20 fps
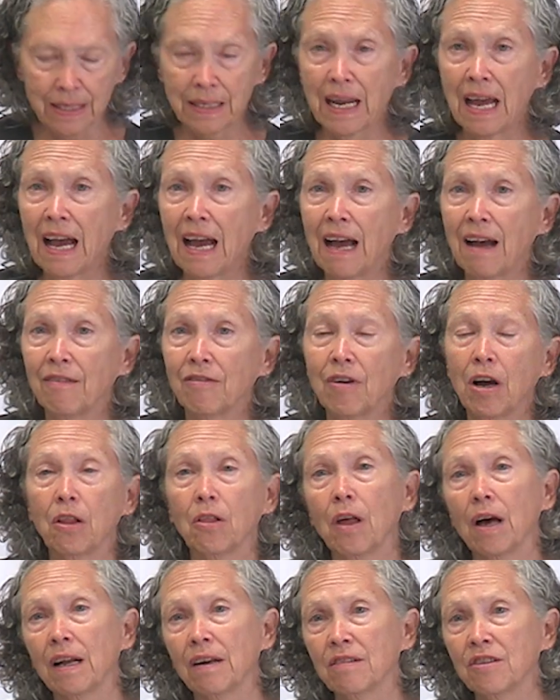it have a
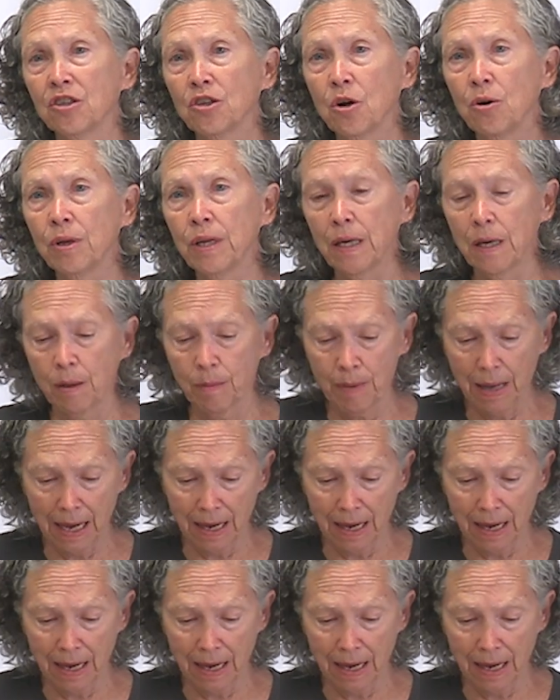lot of sodium,